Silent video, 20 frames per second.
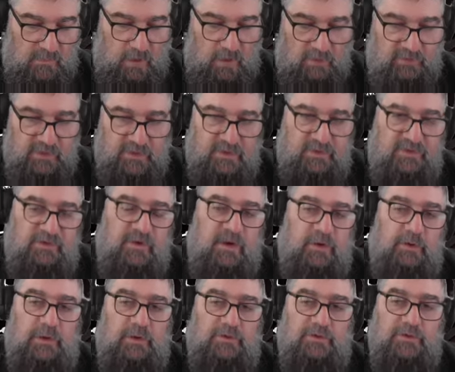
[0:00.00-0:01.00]
I think the
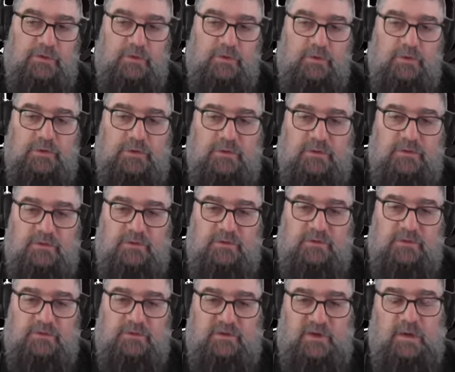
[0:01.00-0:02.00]
scenarios are good.
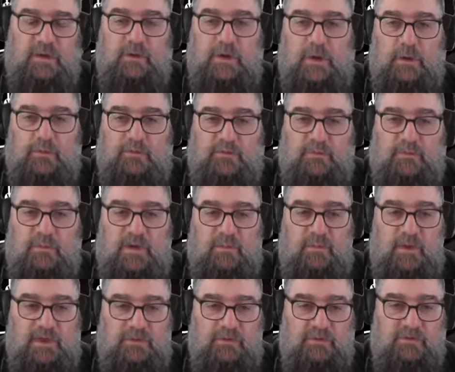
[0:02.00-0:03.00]
The scenarios for me
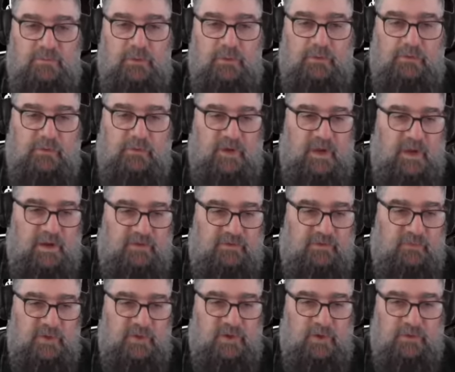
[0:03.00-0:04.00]
make this worth the cash
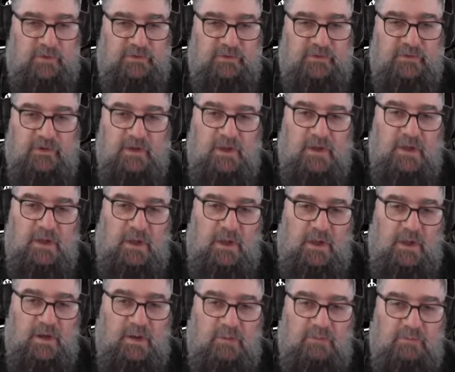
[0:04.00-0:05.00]
because
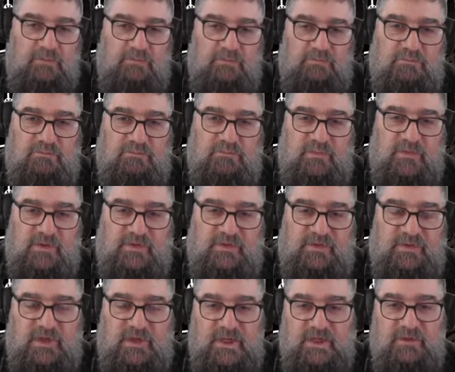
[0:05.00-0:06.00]
the
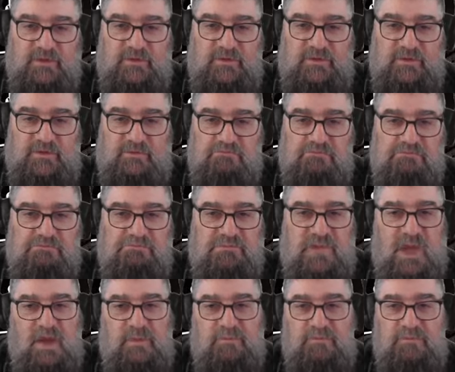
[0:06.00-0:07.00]
skins,
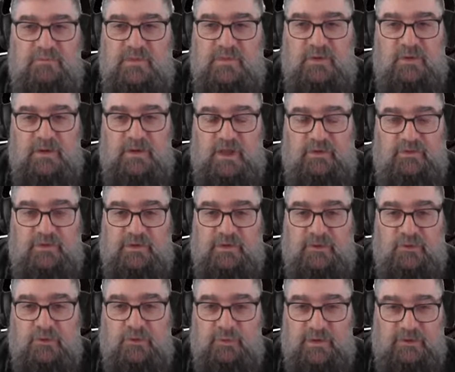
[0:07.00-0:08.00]
yeah, you could actually
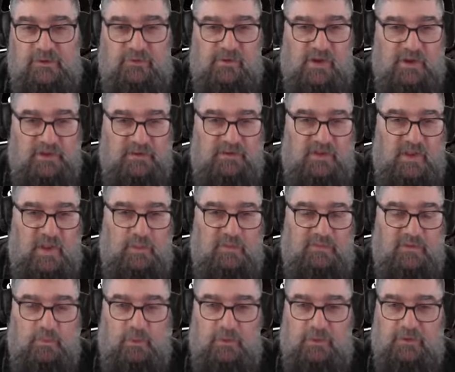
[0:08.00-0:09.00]
do them in Creators Club
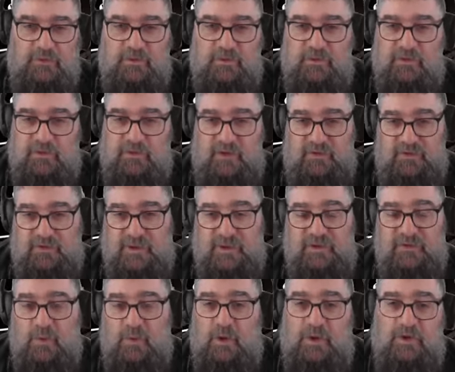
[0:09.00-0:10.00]
if you wanted to. There actually
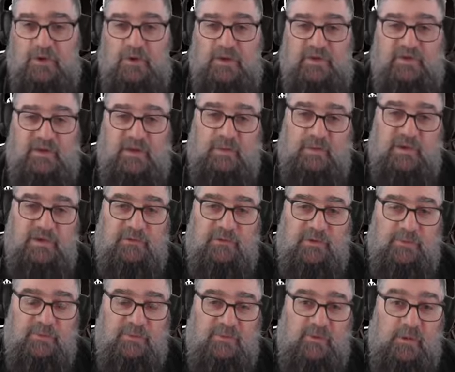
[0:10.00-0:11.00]
is quite a nice LMS
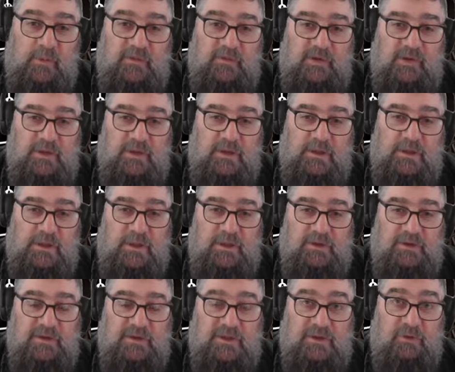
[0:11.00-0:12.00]
Crimson in
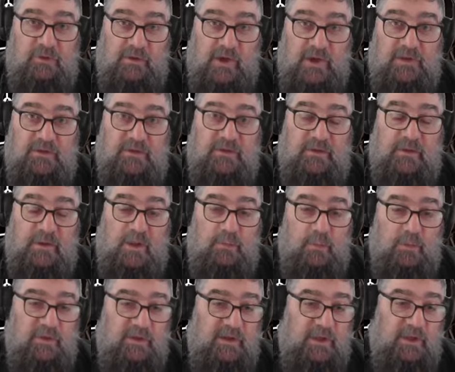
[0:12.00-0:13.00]
Creators Club
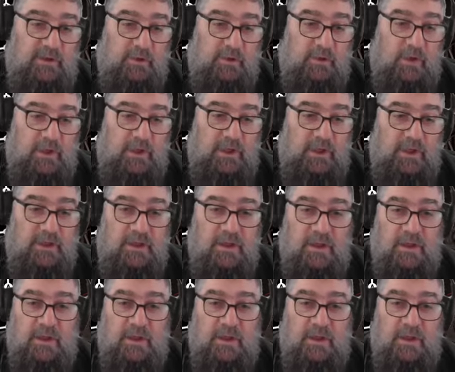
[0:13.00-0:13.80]
with the yellow lining.